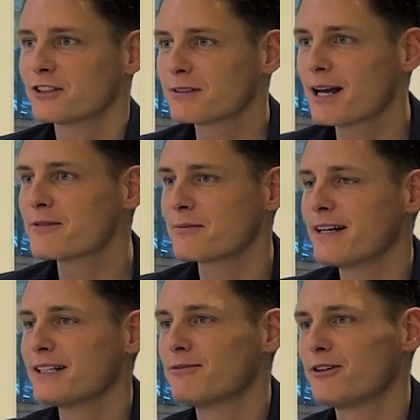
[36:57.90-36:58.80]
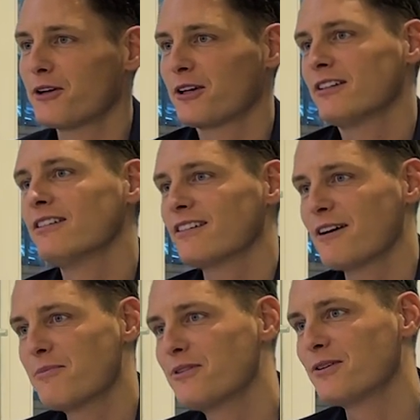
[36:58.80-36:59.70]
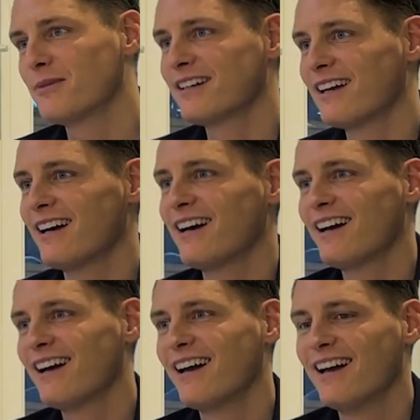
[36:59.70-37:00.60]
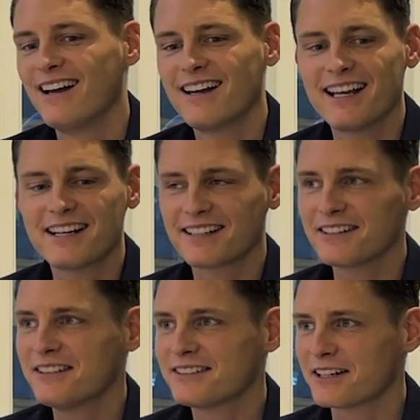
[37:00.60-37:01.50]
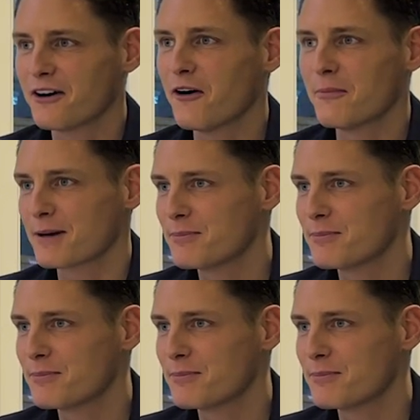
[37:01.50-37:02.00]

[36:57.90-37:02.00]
Sometimes I make them for Lotte. I put mm-hmm. them in Excel sheets at home, and I